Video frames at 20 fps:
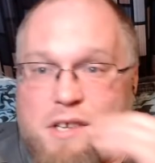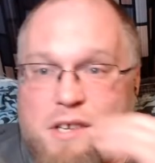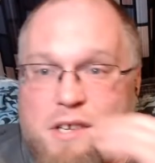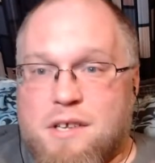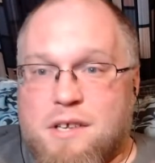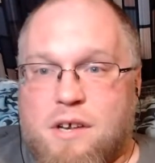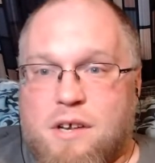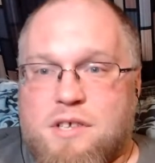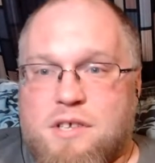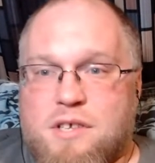
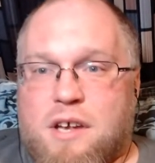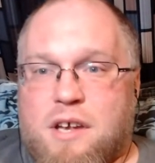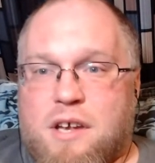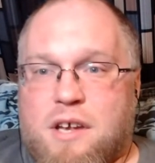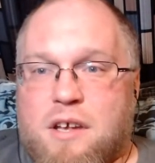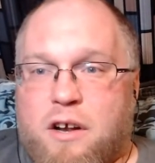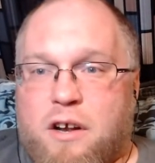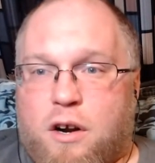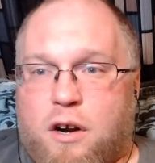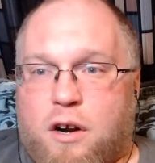sounds
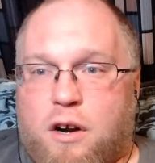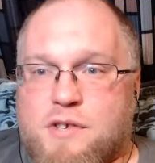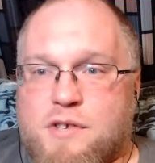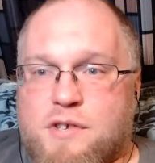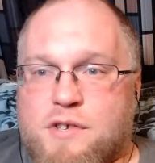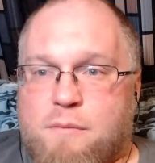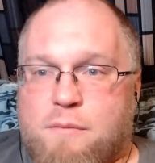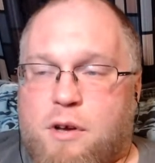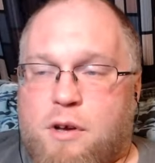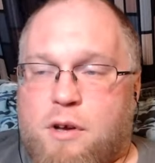like
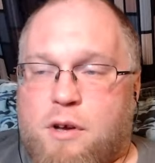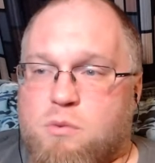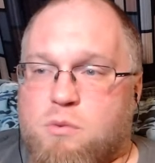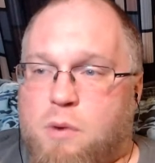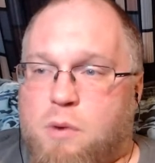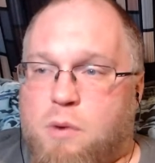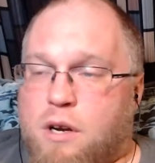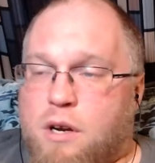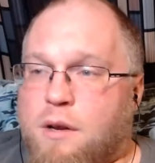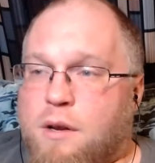Earth's from
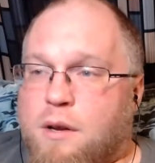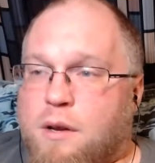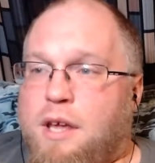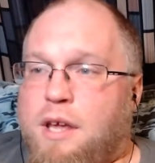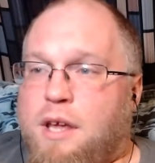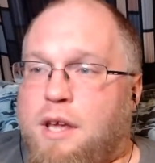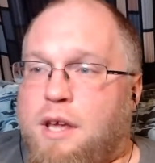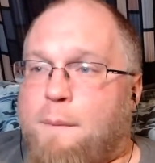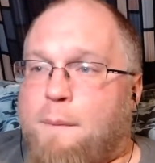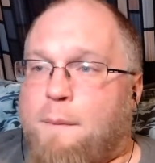elsewhere.
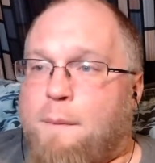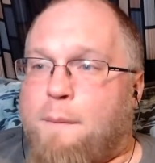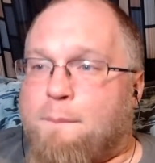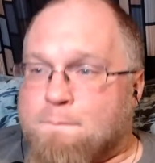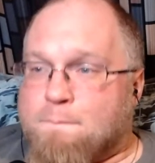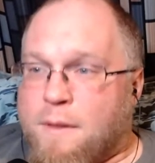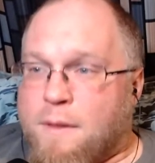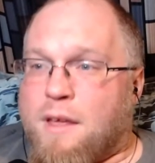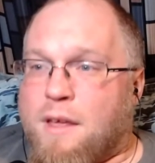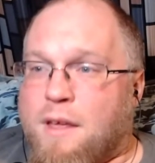Yeah.
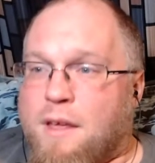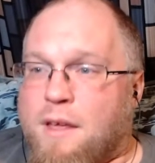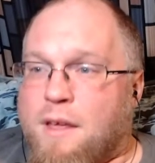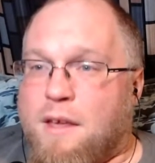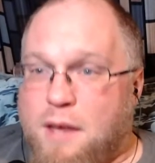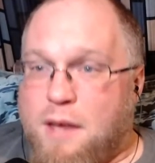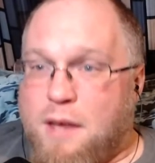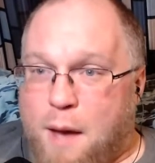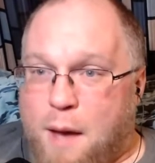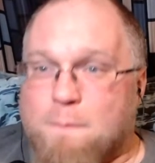
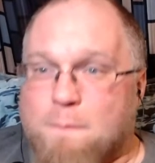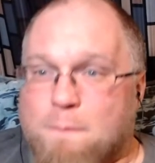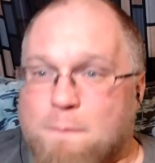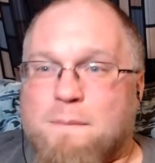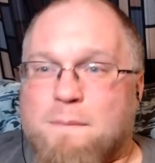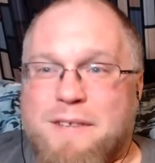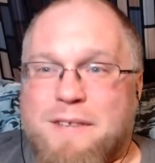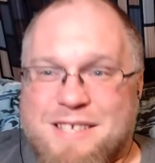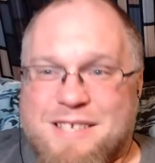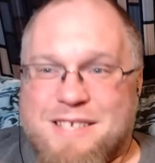
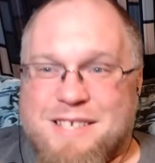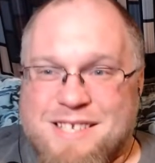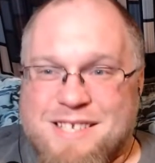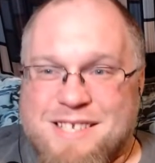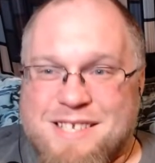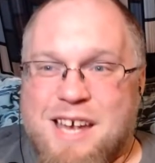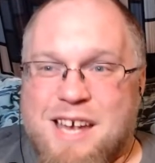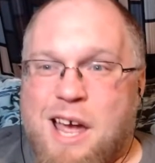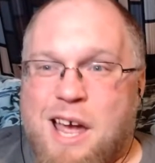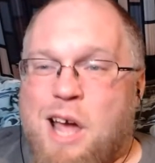This
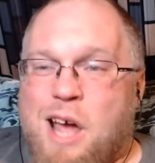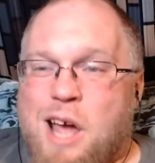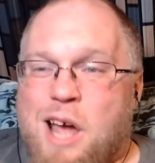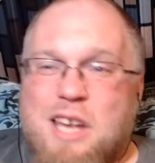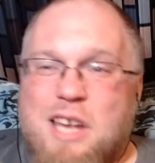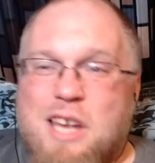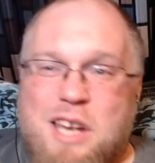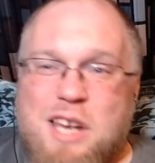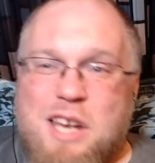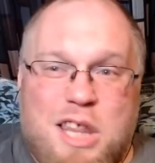is
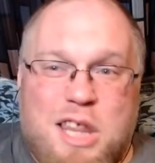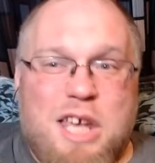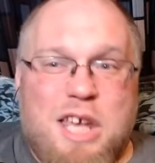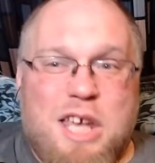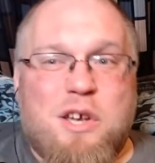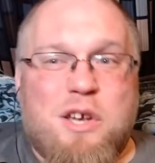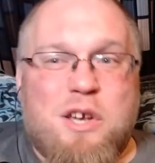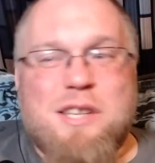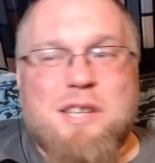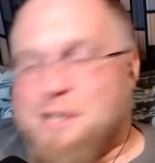technically,
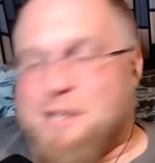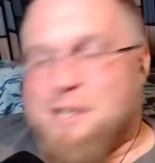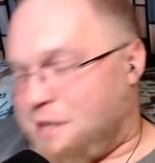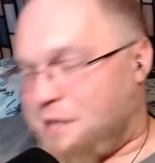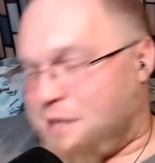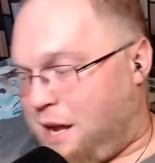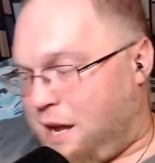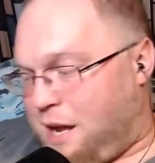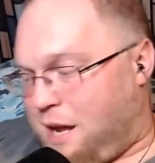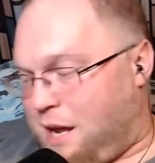you could
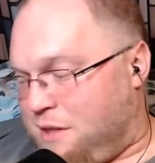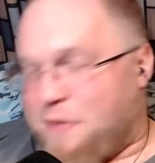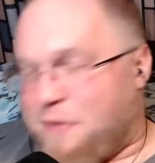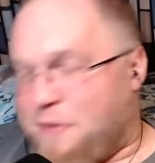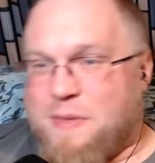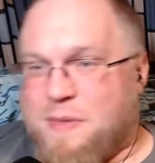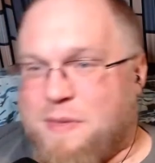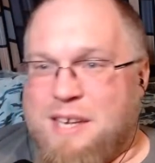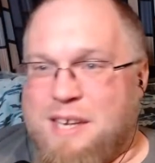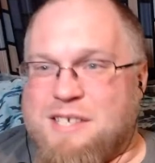say
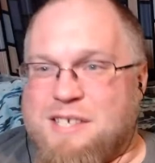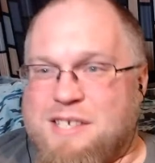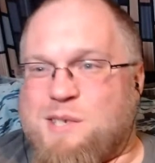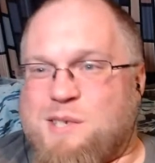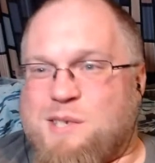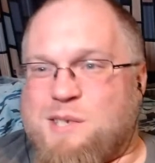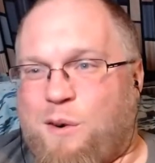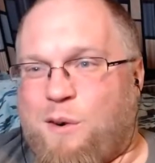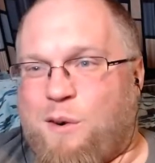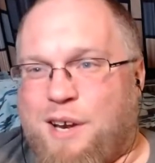that this
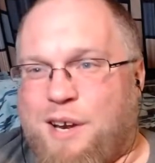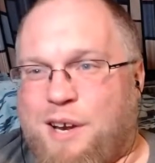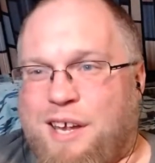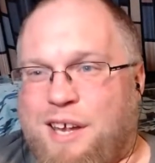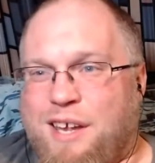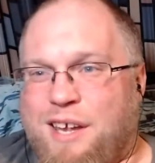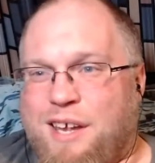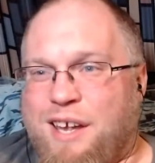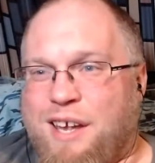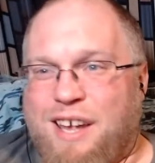
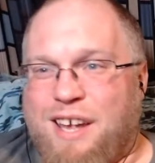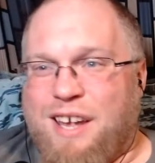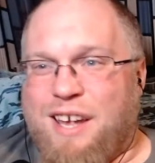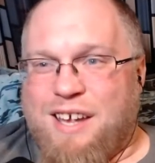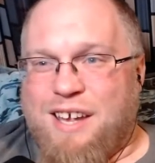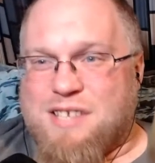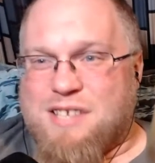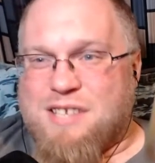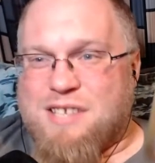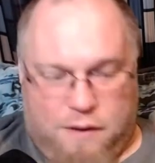story
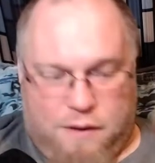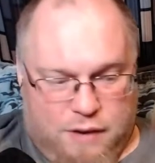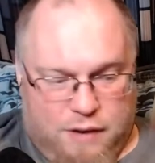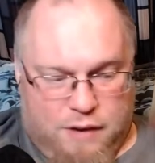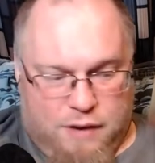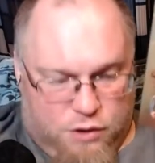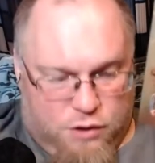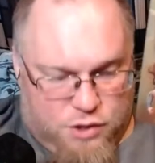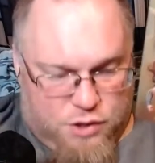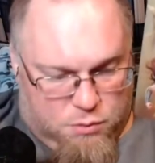is kind of
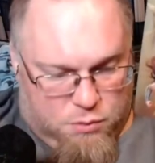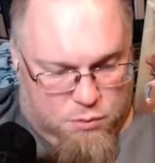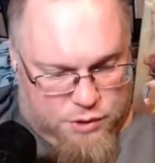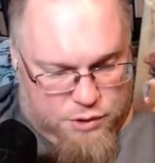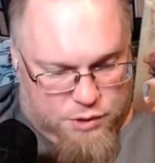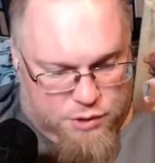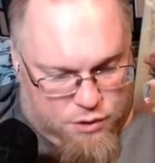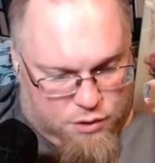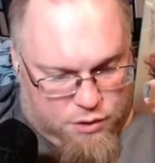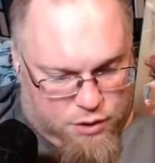an
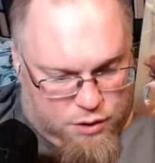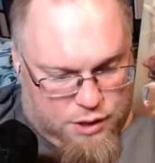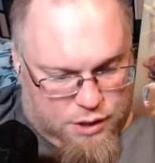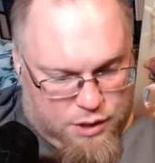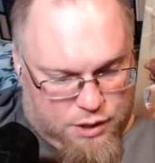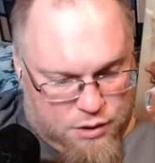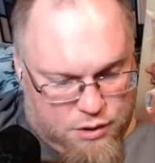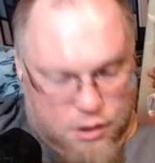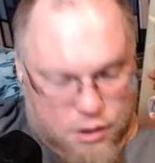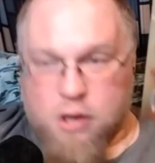Elseworld
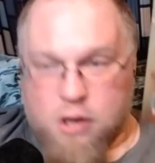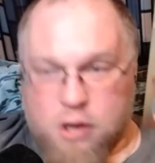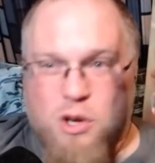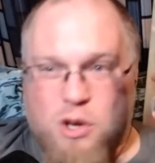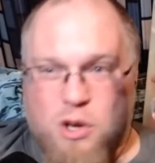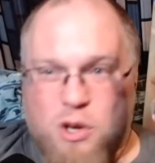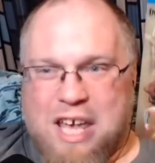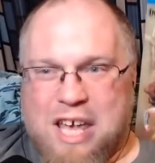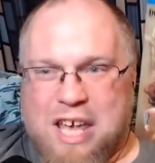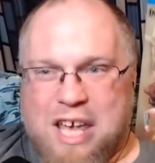story.
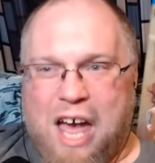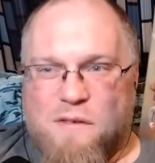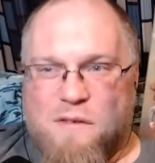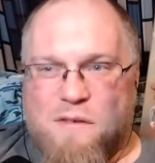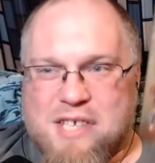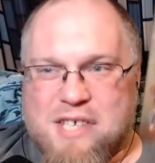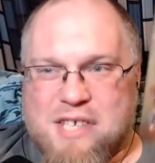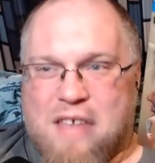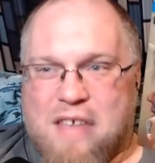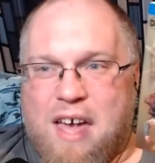You could kind
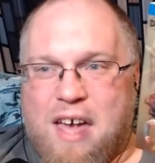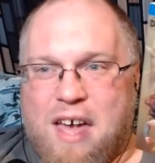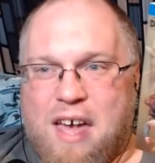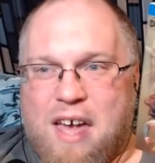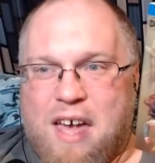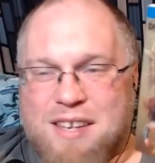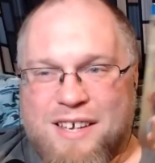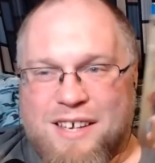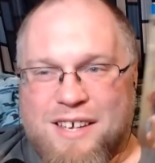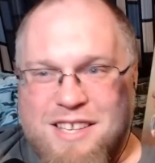of say
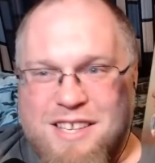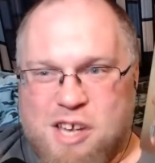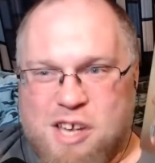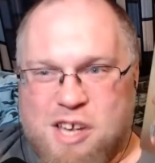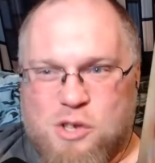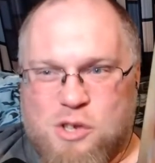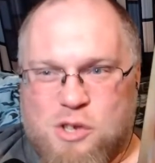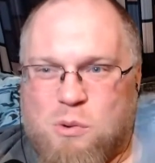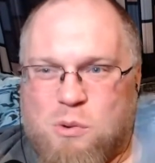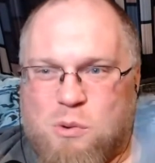that it's an
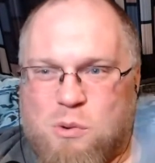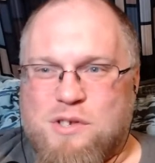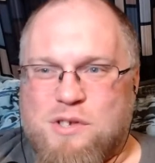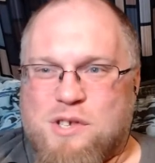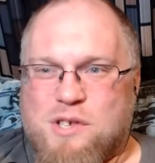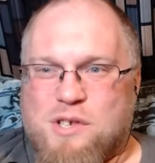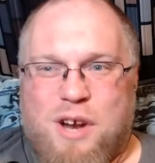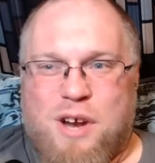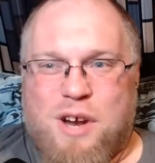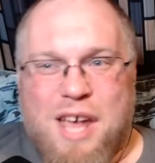Elseworld
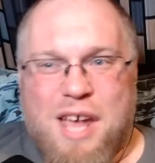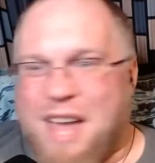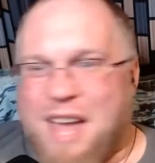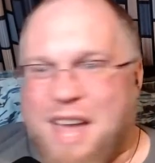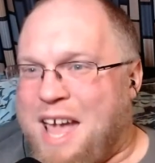story,